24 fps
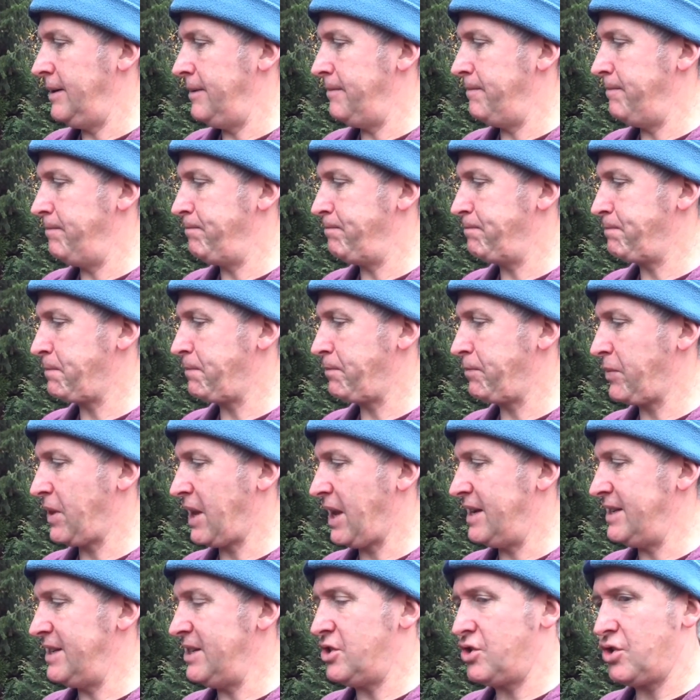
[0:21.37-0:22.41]
Um,
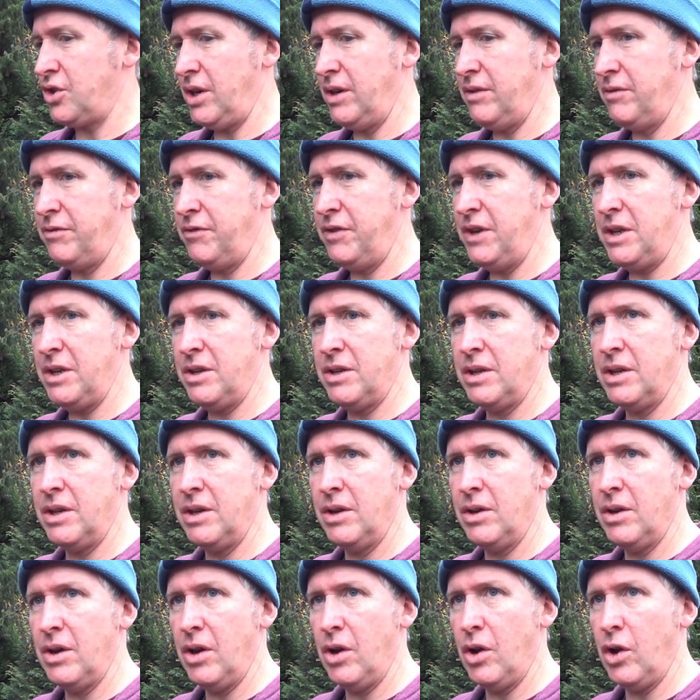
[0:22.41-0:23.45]
I did try and fit it
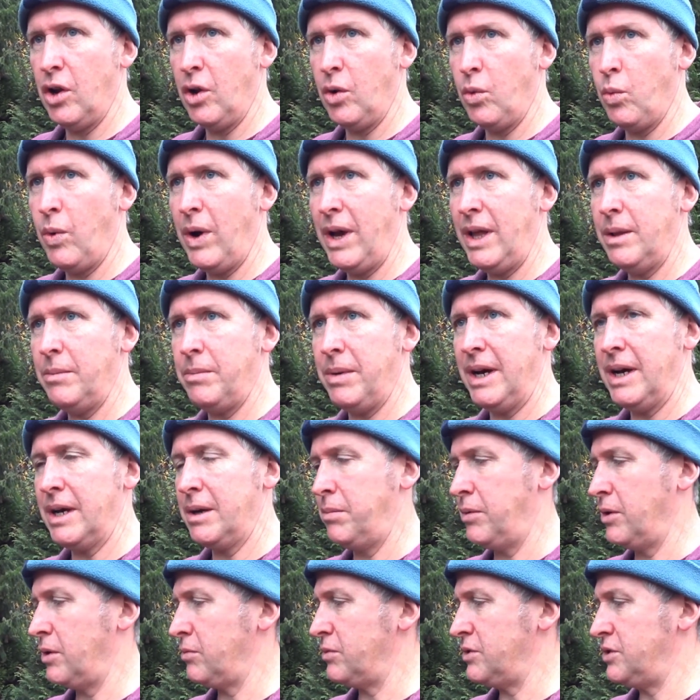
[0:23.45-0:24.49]
a little while back,
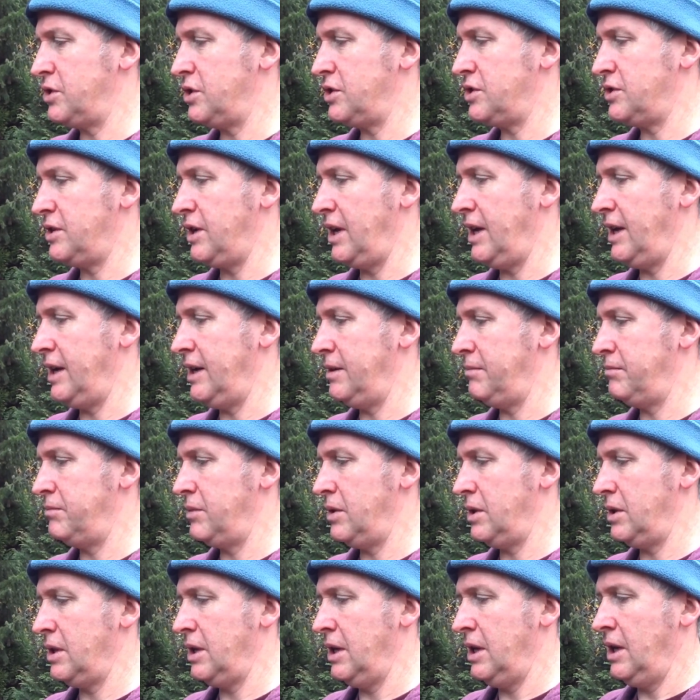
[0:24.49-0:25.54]
but it was just um,
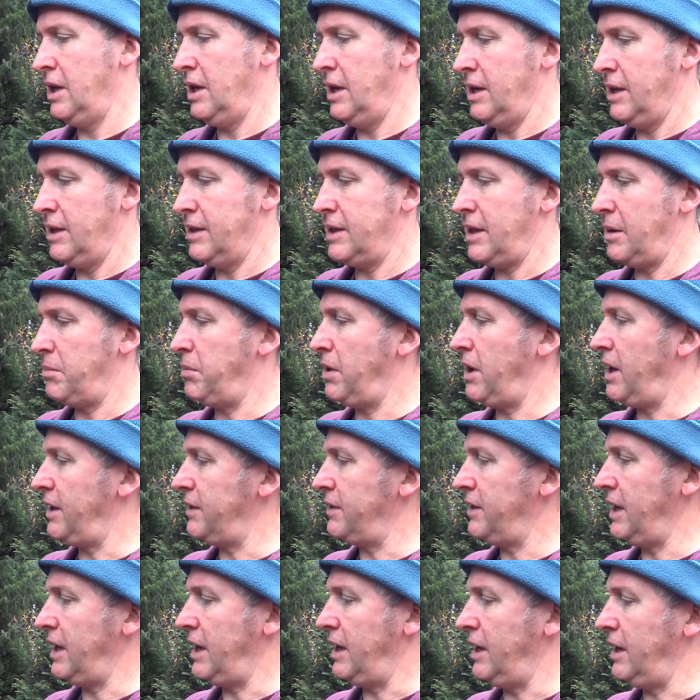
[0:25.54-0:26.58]
that part
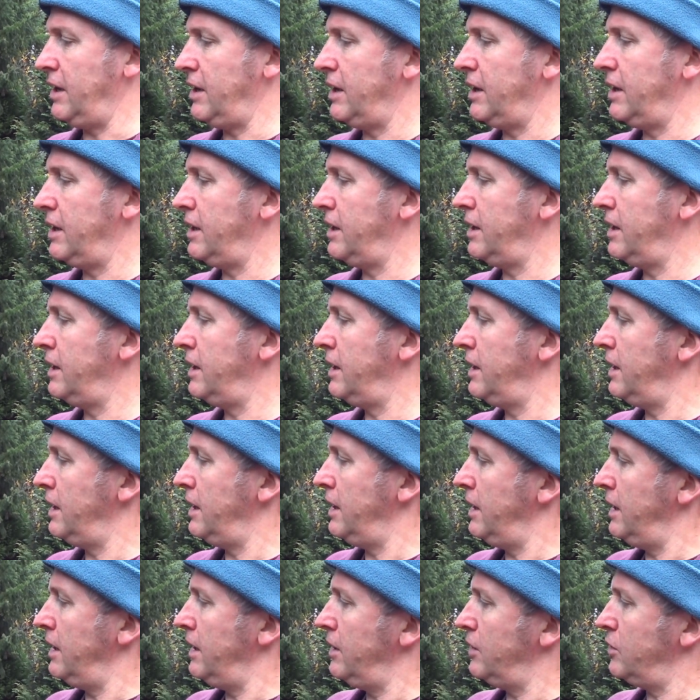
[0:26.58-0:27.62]
there,
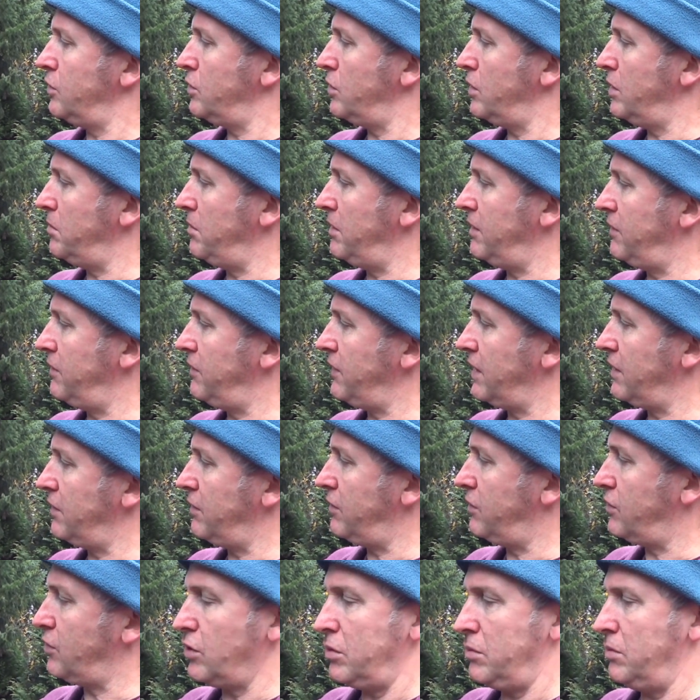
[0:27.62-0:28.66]
between my finger and
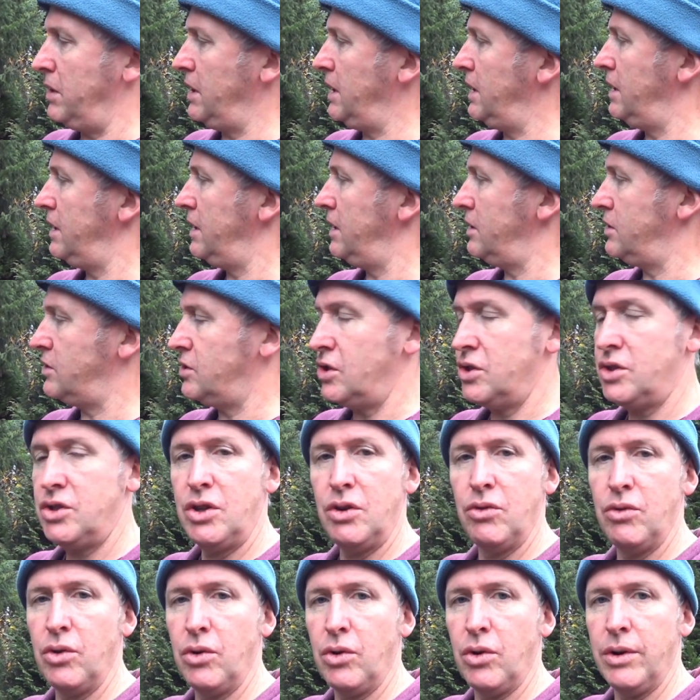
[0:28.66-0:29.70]
thumb, it's just
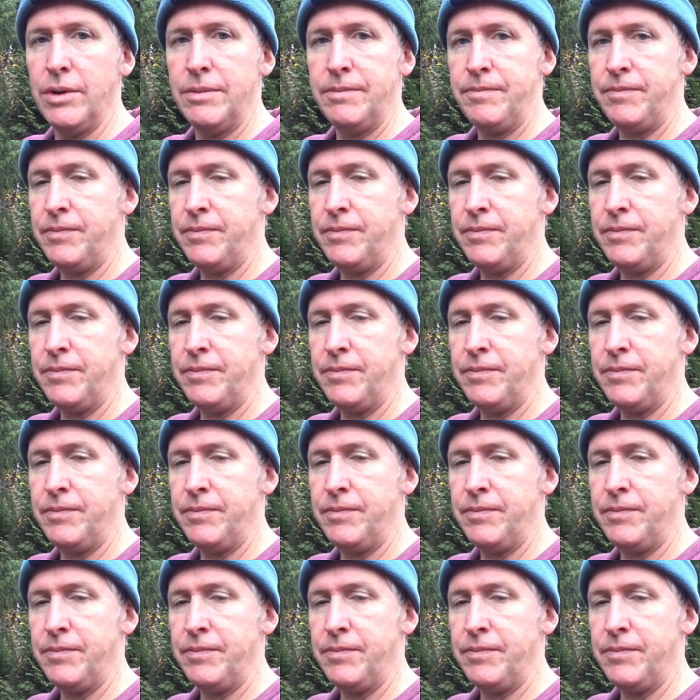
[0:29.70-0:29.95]
too low.